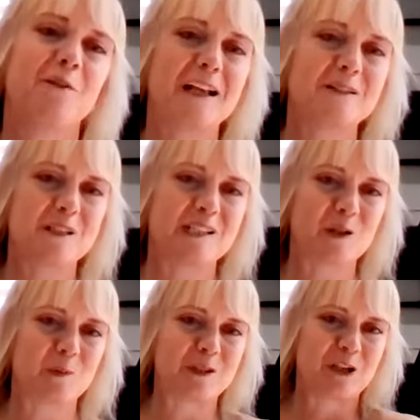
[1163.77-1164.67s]
Thanks for
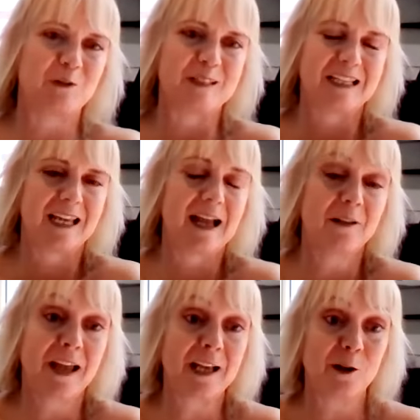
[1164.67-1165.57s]
this opportunity.
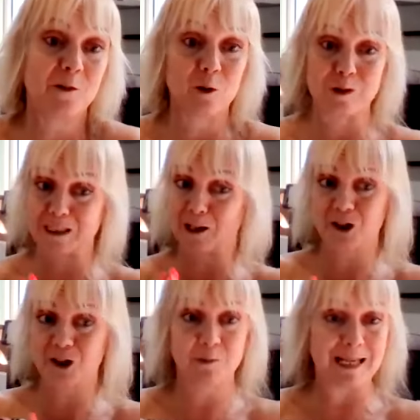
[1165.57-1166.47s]
And thank you for
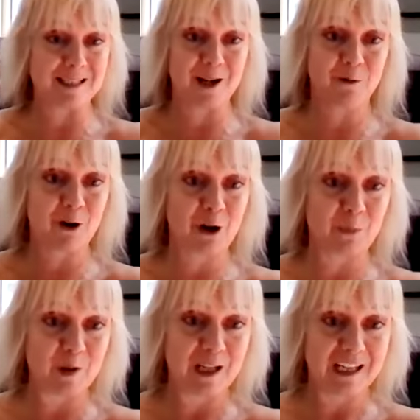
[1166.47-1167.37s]
such an amazing
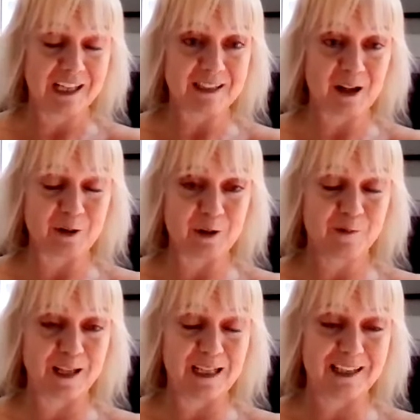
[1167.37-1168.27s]
group. So the
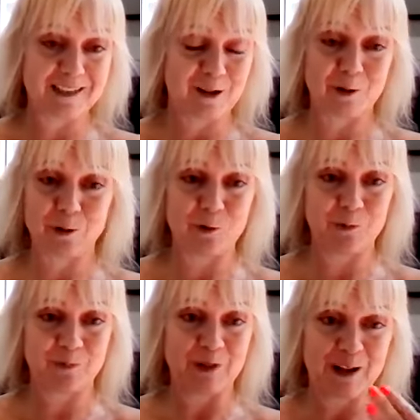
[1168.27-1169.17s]
feelings are
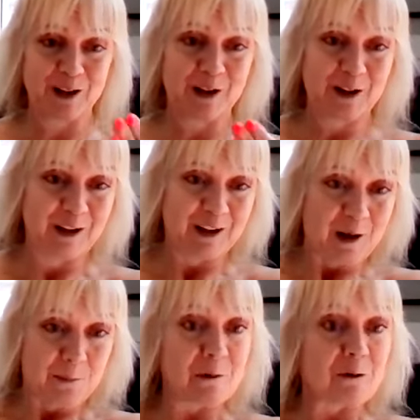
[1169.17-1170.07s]
all
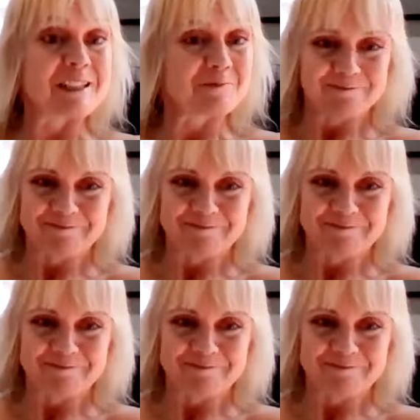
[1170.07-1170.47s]
mirrored.